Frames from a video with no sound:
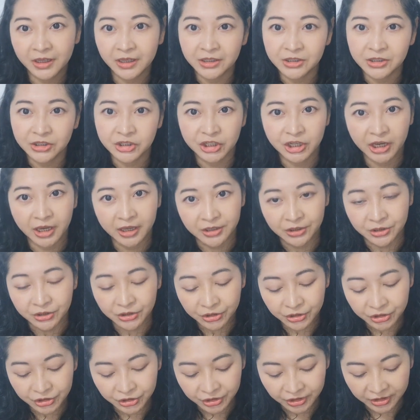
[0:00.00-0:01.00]
it
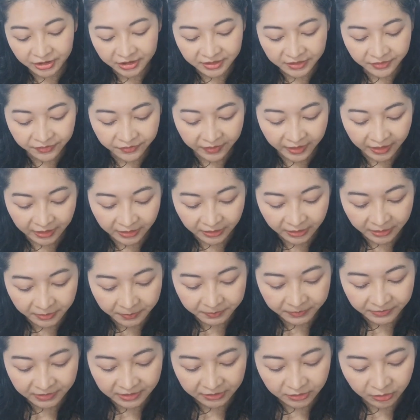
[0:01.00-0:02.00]
changed, it
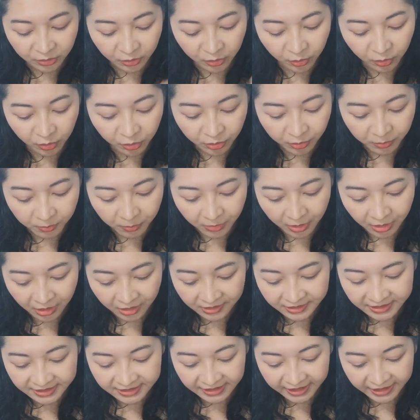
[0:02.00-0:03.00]
developed, that oak
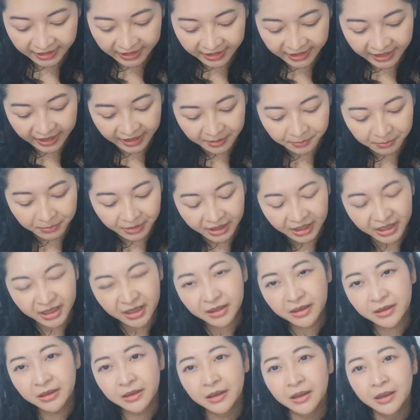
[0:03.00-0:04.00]
moss like came
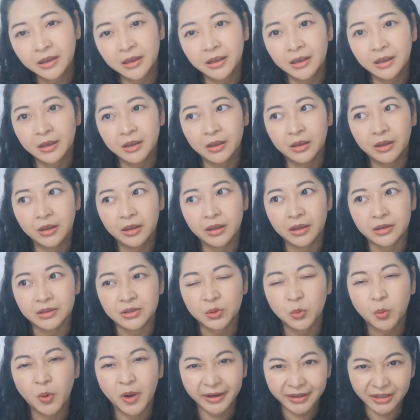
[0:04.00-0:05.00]
in.
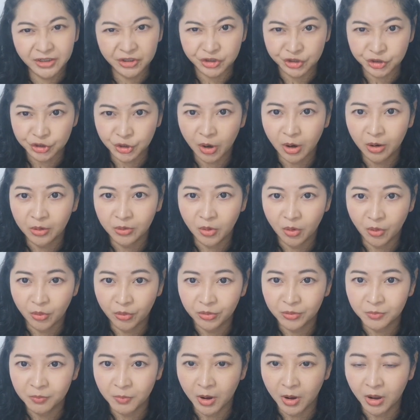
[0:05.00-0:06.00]
It's quite a strong
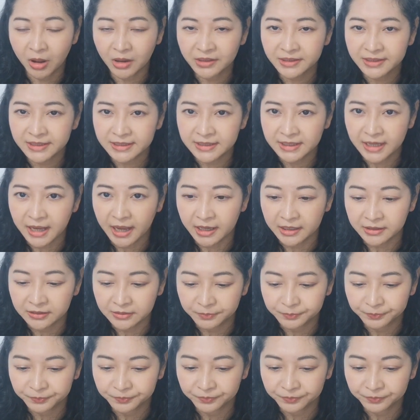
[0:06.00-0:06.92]
oak moss that,